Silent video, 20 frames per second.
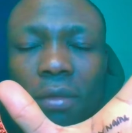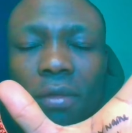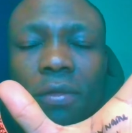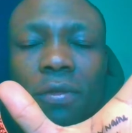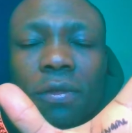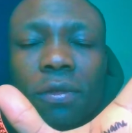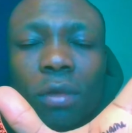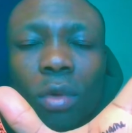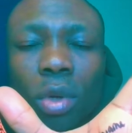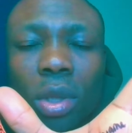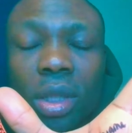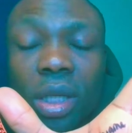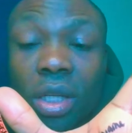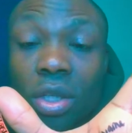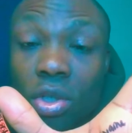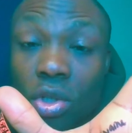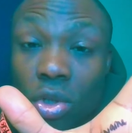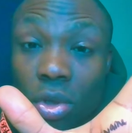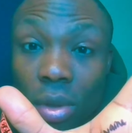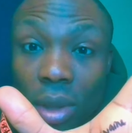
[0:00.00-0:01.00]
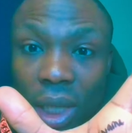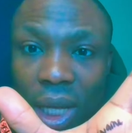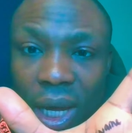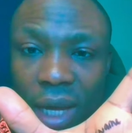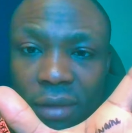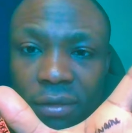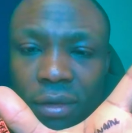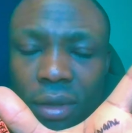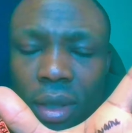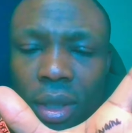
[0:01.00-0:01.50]
flowing into your
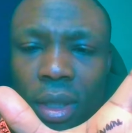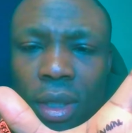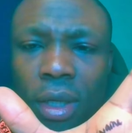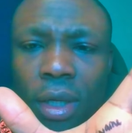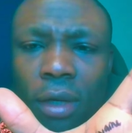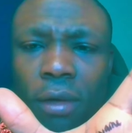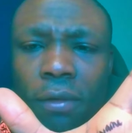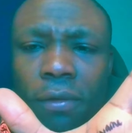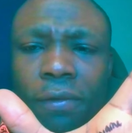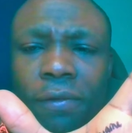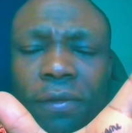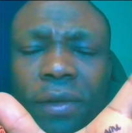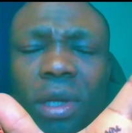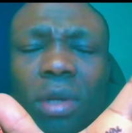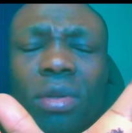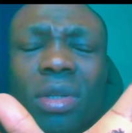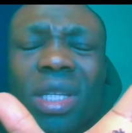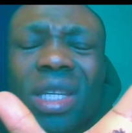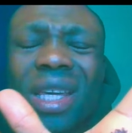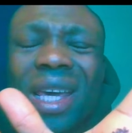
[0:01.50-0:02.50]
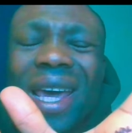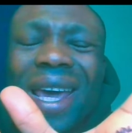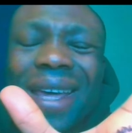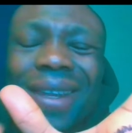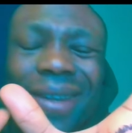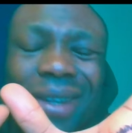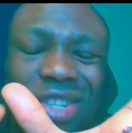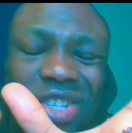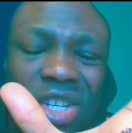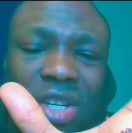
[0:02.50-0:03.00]
life. Feel the
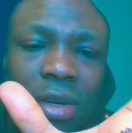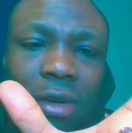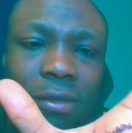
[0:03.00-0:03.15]
energy